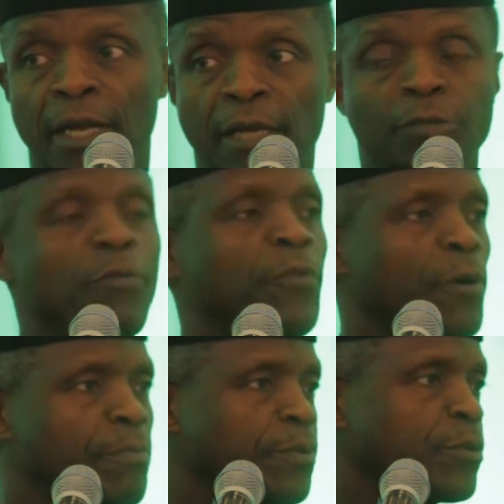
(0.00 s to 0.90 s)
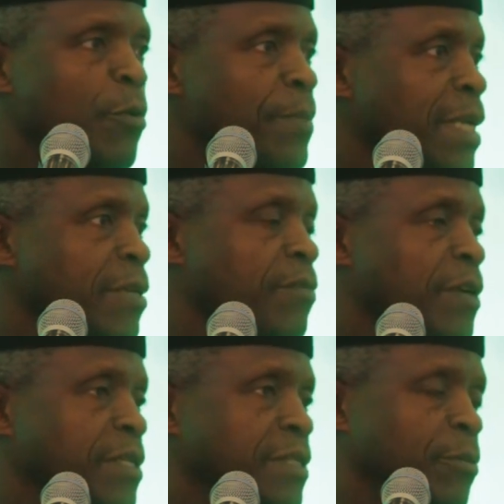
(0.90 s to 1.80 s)
And so for so many of
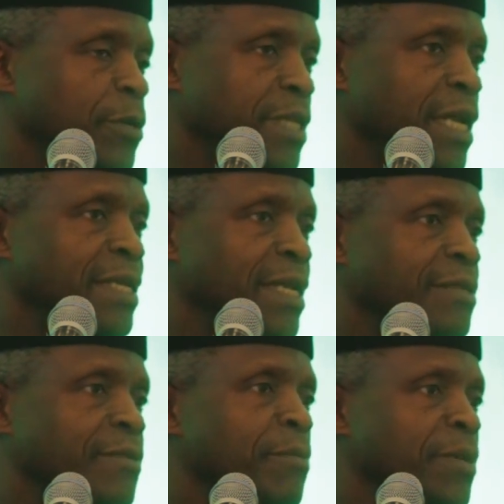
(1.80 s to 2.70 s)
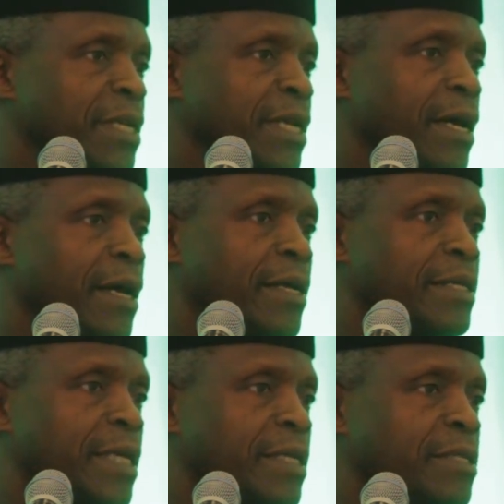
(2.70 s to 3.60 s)
us, it was an extremely
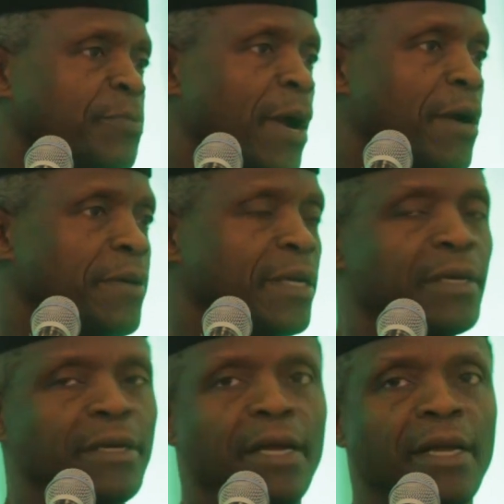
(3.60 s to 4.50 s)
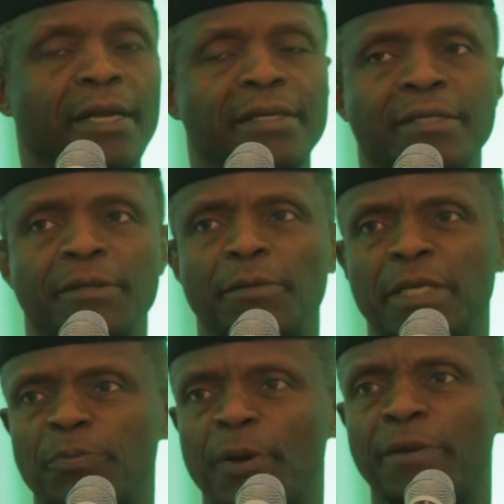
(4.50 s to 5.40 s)
inspiring
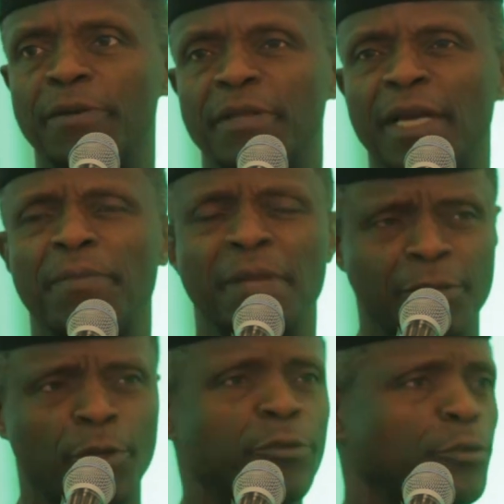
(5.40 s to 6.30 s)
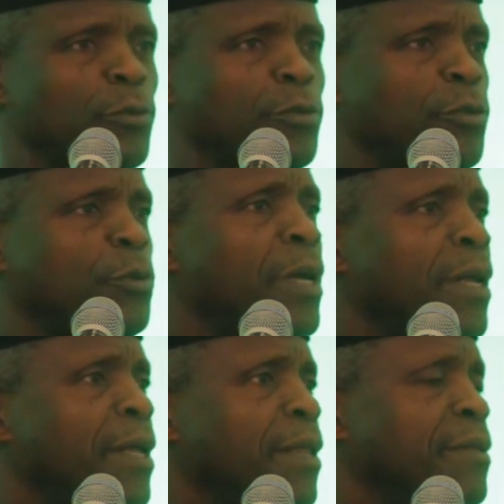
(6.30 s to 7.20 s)
thing. And this just shows you
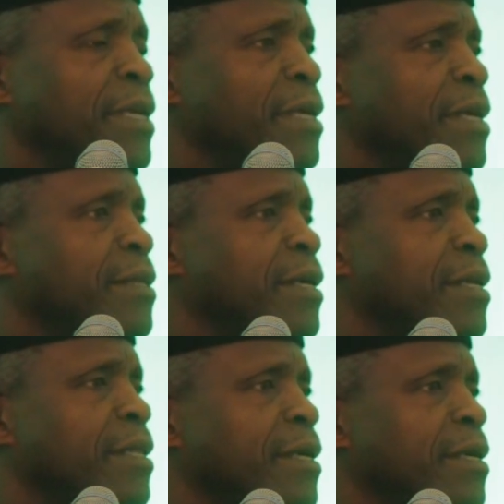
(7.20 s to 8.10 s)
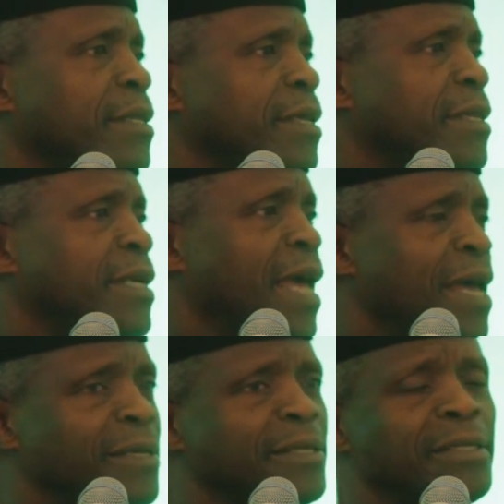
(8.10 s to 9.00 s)
the
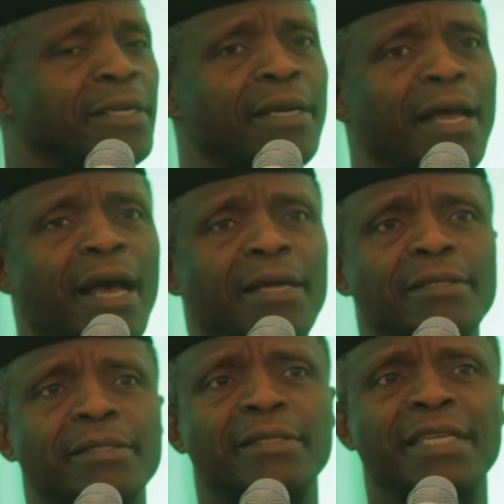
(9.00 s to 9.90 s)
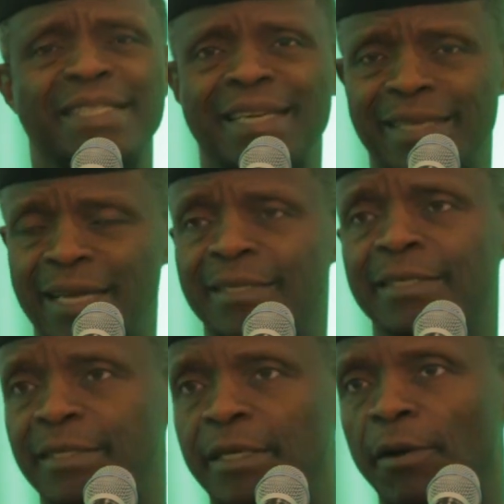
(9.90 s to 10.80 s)
energy and the
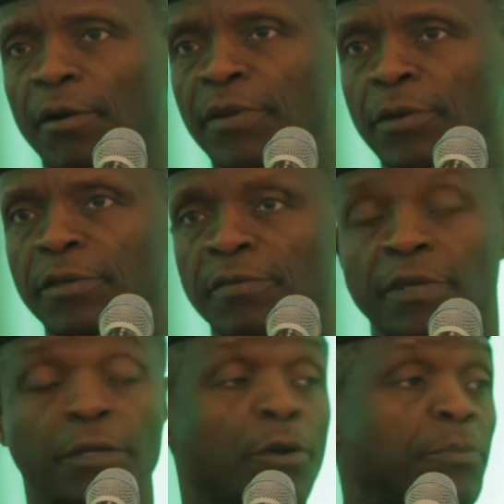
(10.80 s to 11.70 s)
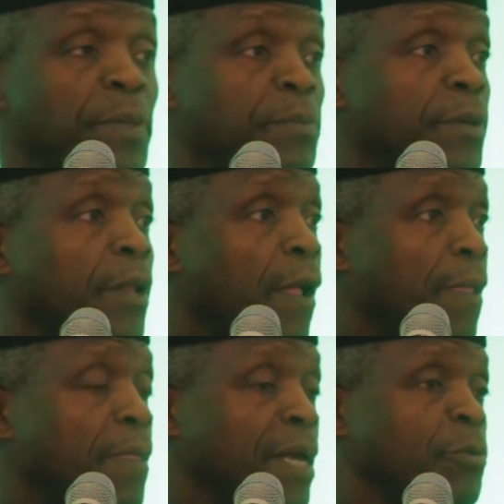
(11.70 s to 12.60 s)
tenacity of a lot of the young people
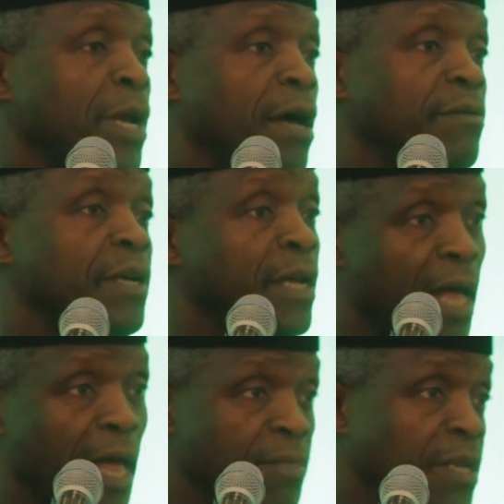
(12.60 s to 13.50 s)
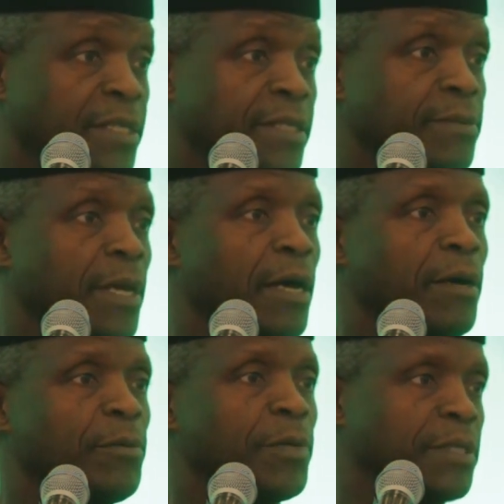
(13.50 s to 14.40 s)
that we have. And this
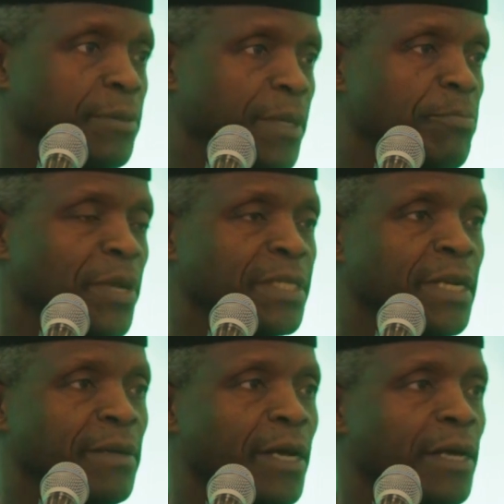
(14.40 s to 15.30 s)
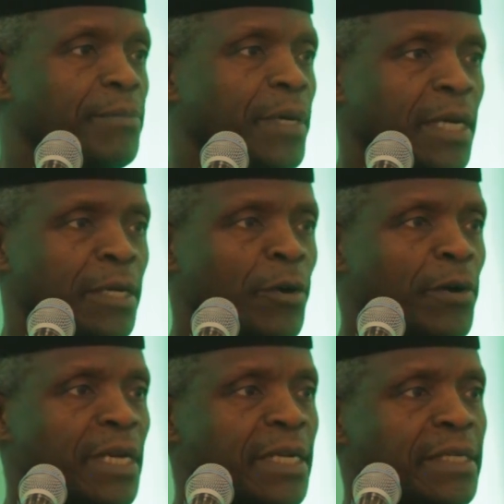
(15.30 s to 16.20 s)
was, in particular, a
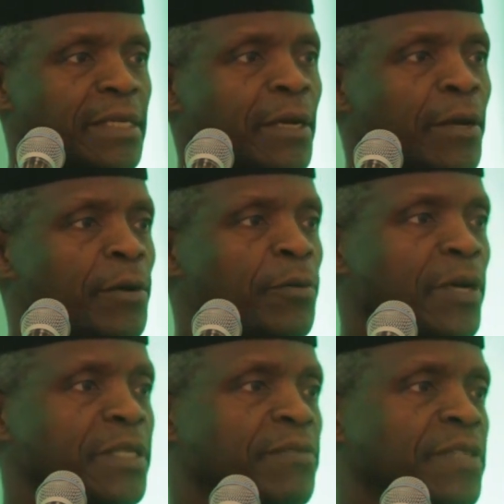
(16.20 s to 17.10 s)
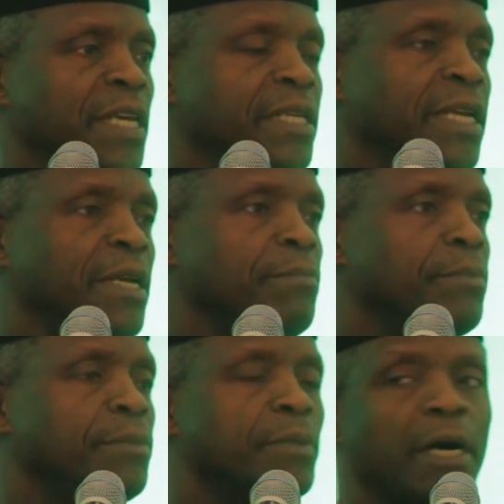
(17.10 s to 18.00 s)
young lady who, as I've said,
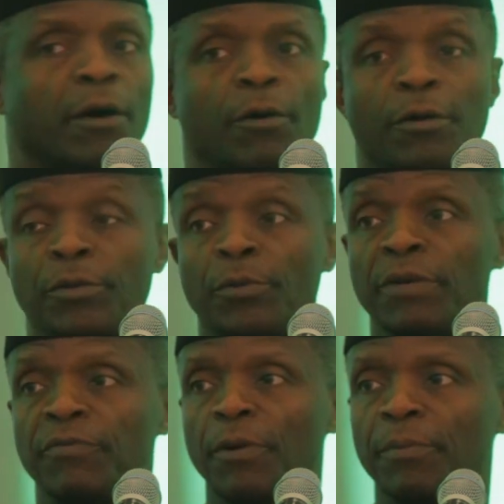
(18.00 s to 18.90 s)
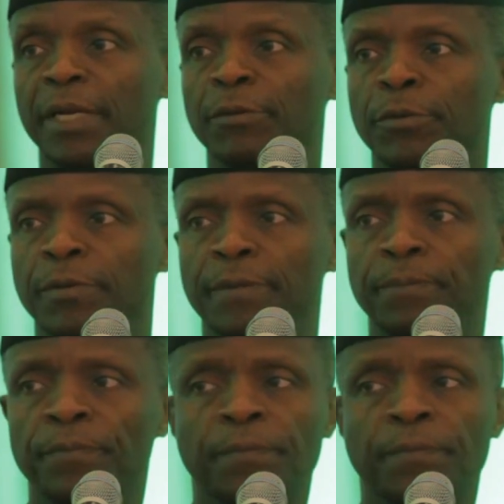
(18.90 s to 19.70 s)
came all the way from Maiduguri.